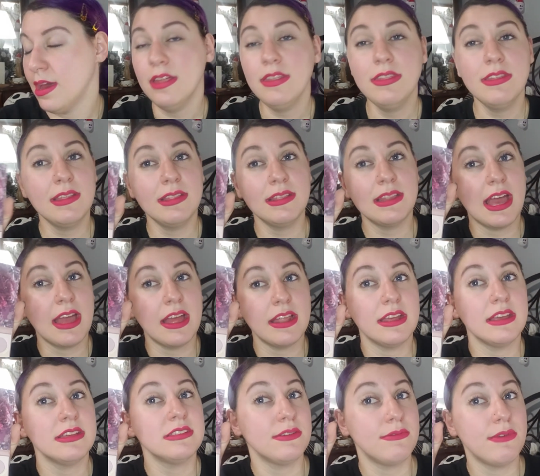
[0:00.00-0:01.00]
other than that,
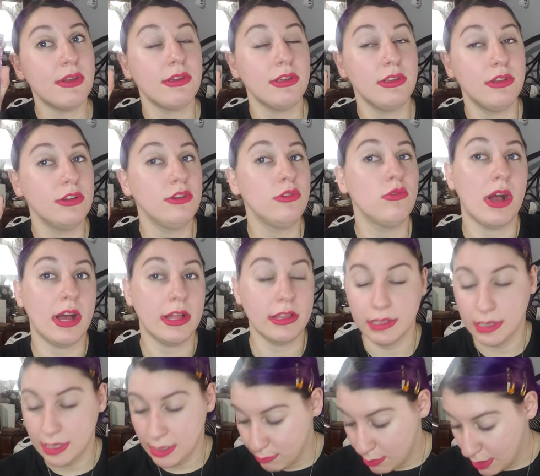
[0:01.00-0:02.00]
it's a very good
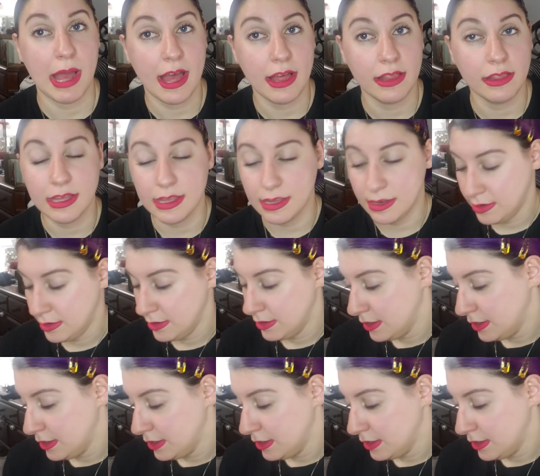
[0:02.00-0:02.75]
quality palette.